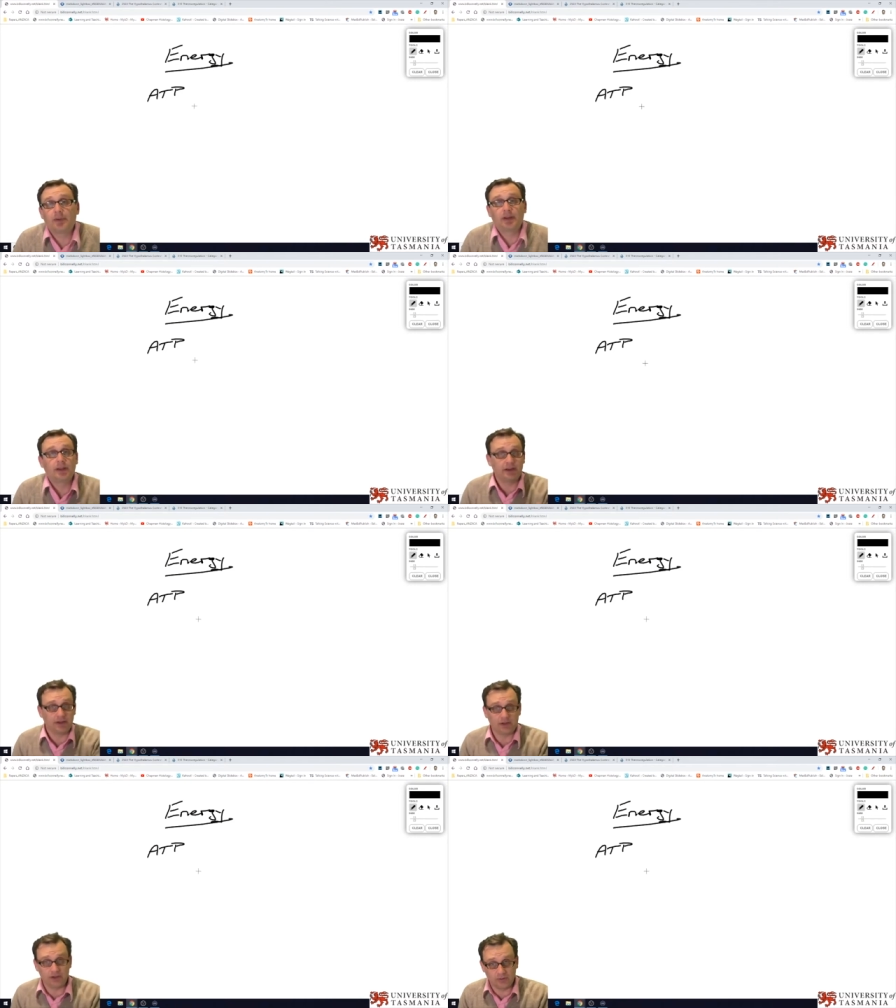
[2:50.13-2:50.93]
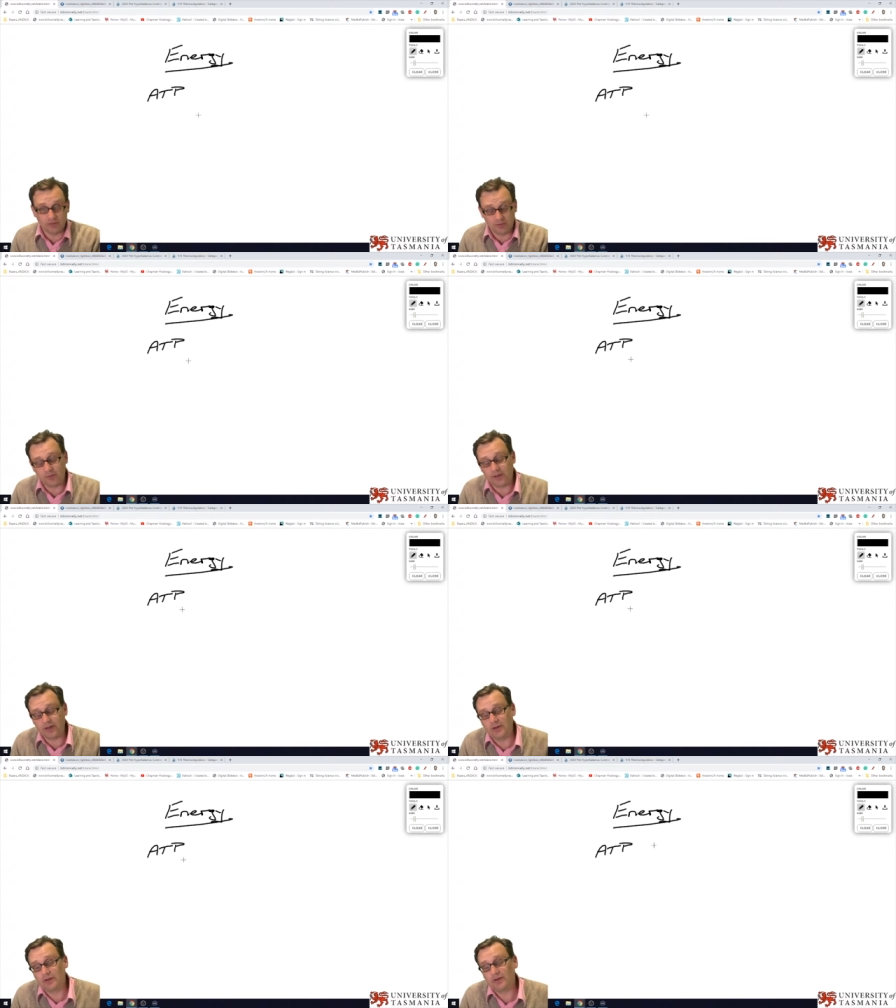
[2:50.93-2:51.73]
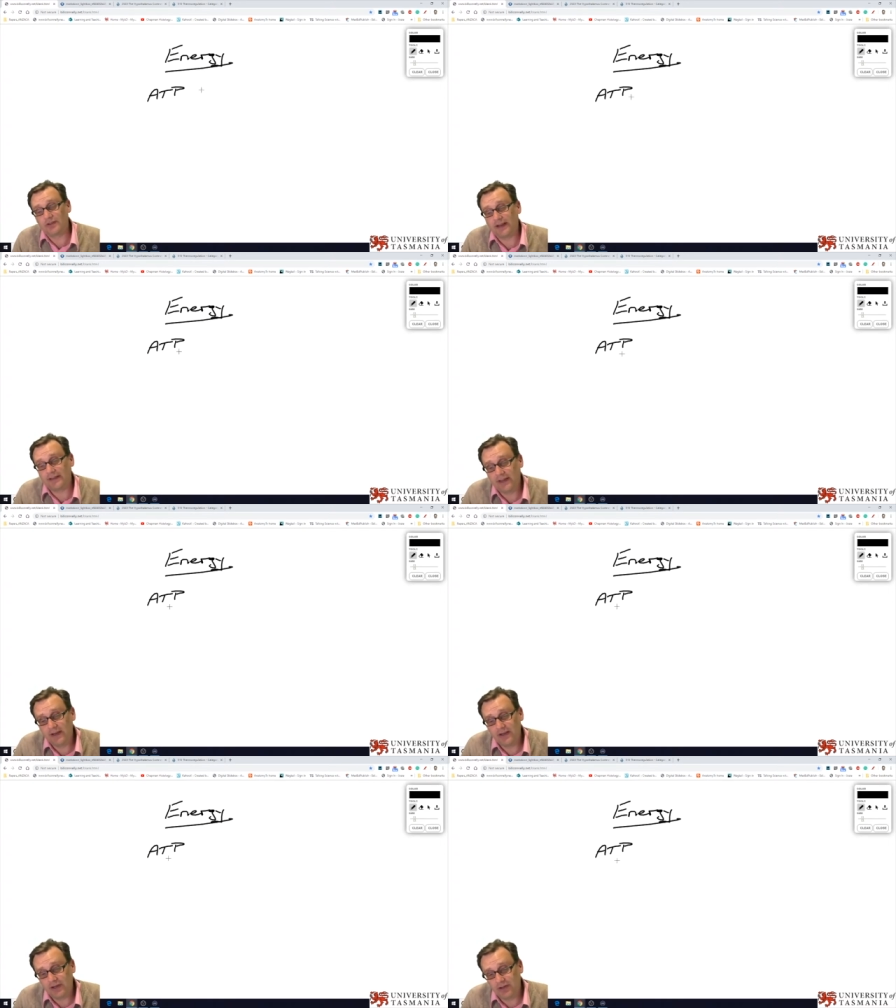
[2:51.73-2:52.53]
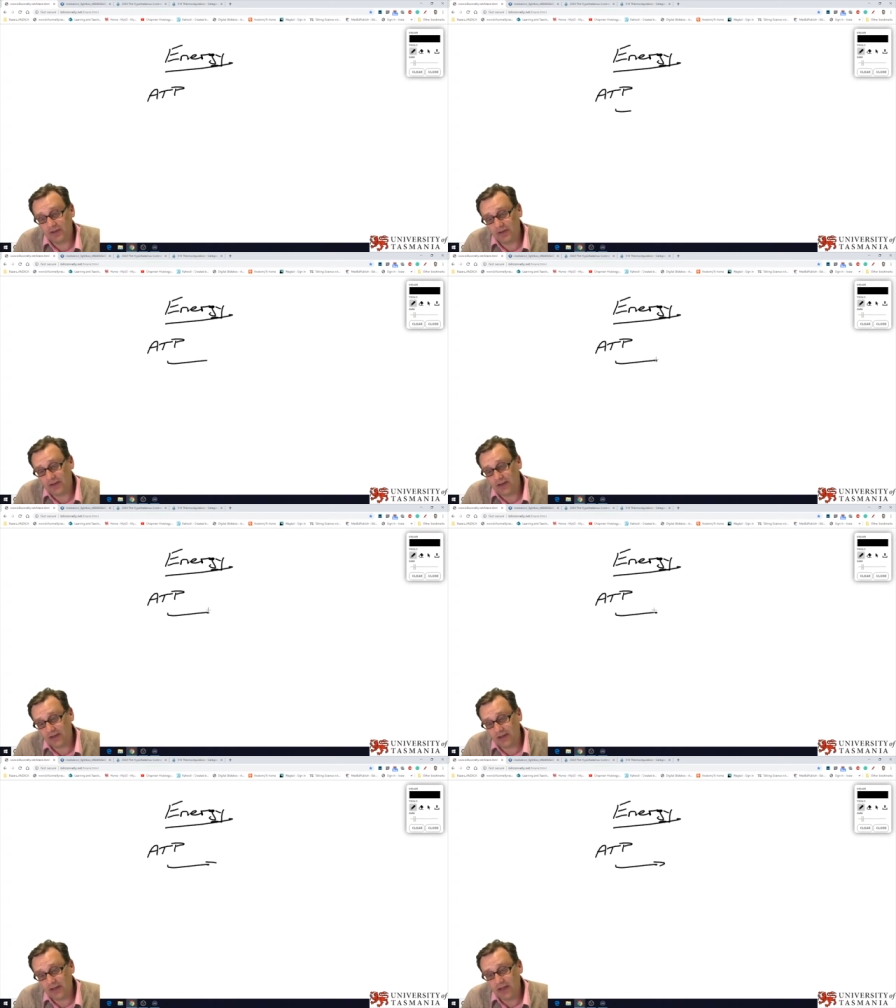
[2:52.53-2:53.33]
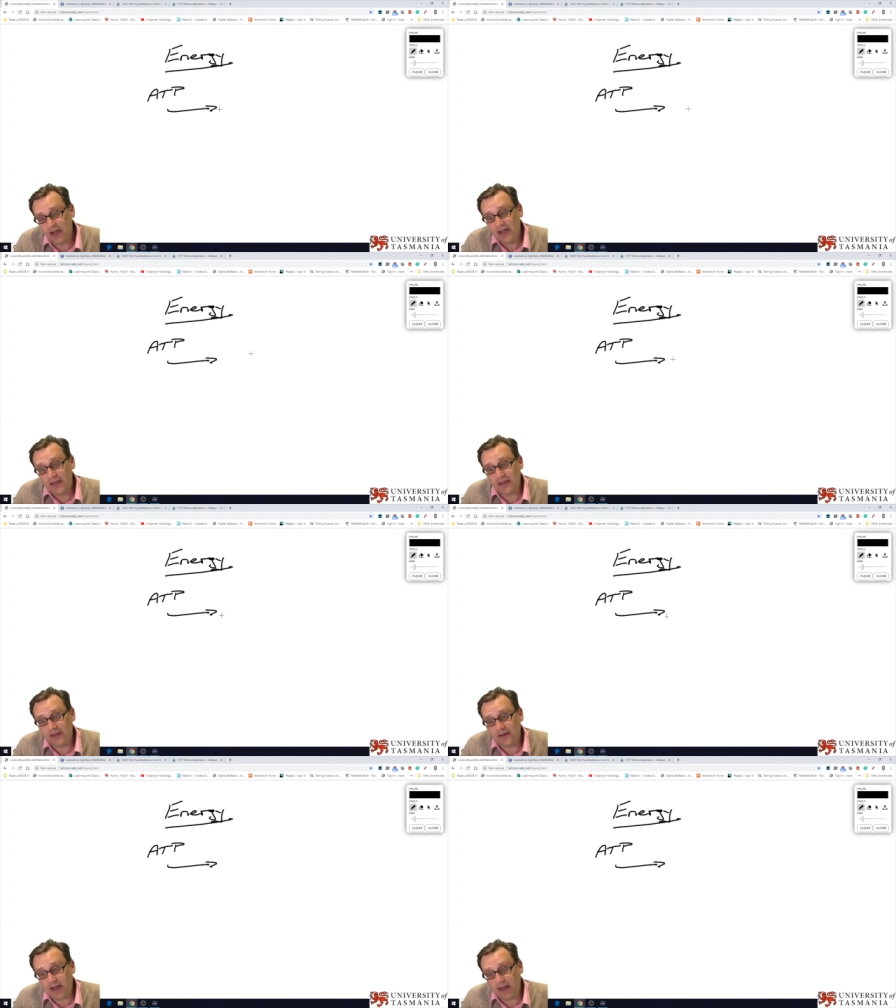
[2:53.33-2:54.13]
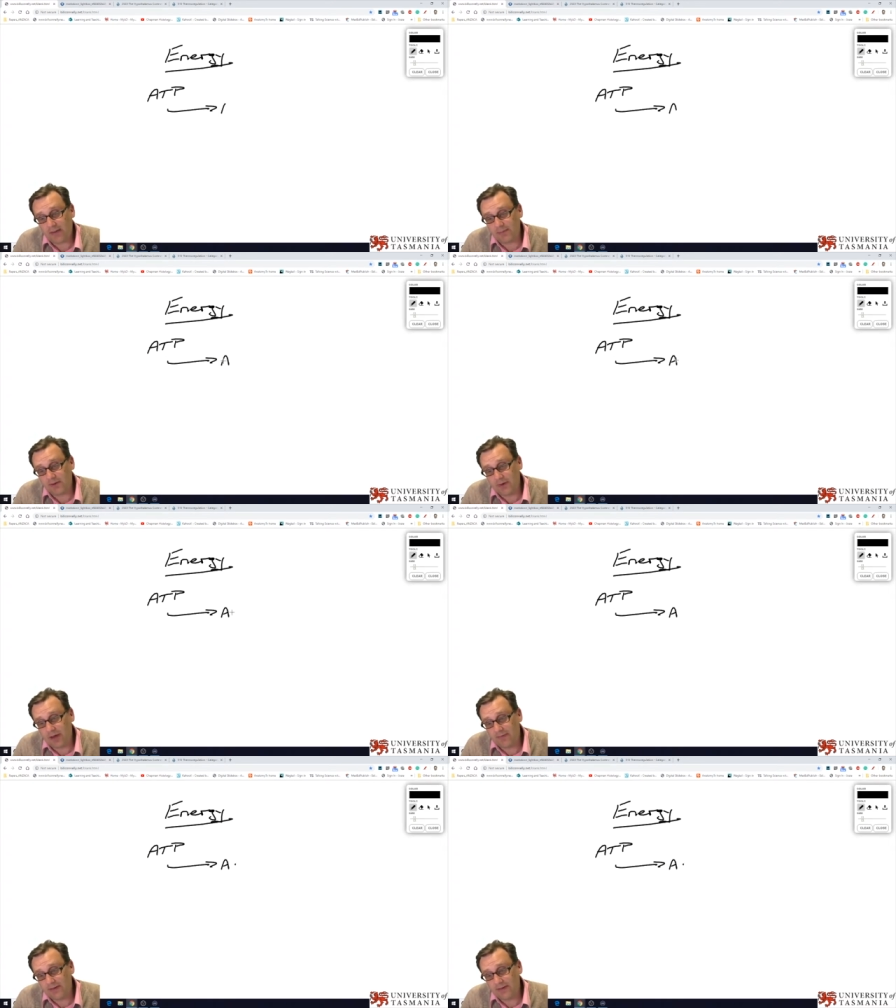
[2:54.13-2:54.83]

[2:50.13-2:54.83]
the ability to use, we can use that as energy is it's actually in the name.